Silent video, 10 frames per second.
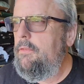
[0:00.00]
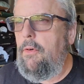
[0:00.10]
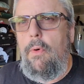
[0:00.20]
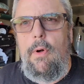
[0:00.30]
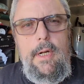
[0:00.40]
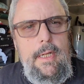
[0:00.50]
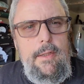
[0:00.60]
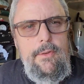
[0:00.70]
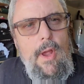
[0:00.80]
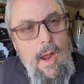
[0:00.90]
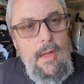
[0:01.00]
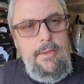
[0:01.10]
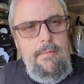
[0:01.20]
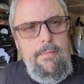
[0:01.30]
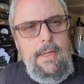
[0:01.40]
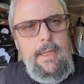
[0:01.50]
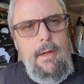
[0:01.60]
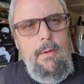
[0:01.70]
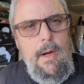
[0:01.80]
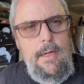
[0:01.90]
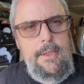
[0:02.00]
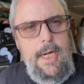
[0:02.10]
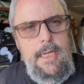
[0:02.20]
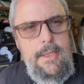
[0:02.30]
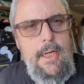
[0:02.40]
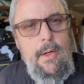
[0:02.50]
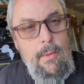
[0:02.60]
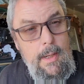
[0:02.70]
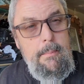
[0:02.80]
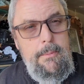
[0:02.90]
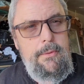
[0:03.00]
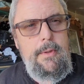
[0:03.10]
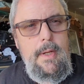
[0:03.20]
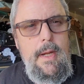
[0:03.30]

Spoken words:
for his awesome video on changing grips,